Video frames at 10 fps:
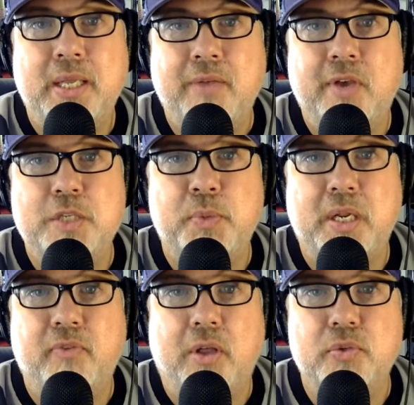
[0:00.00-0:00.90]
Investment
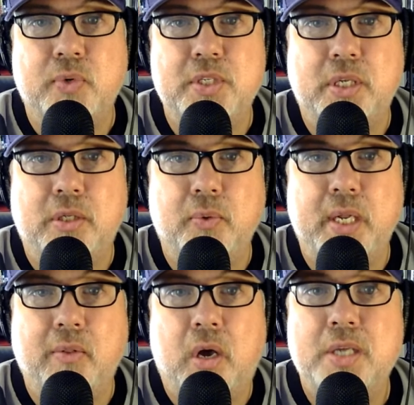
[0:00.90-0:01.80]
involves risk,
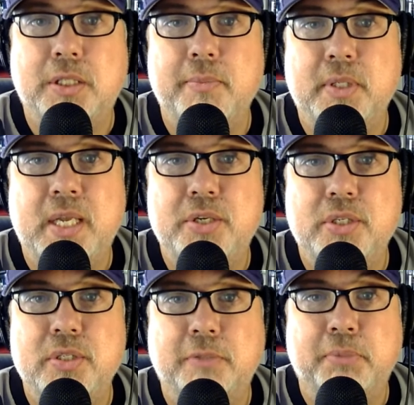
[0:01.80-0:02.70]
including loss.
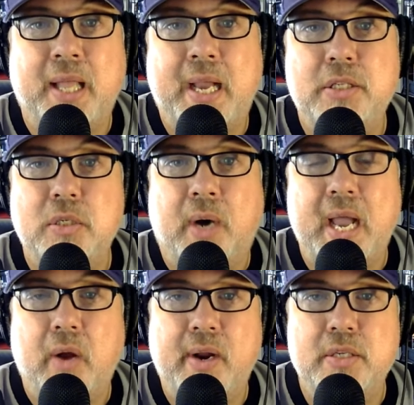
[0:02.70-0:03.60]
Limitations apply to
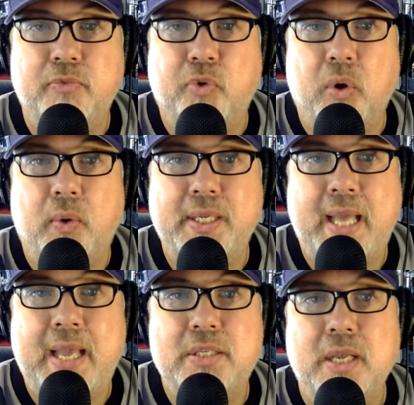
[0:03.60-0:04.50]
IRAs and 401ks.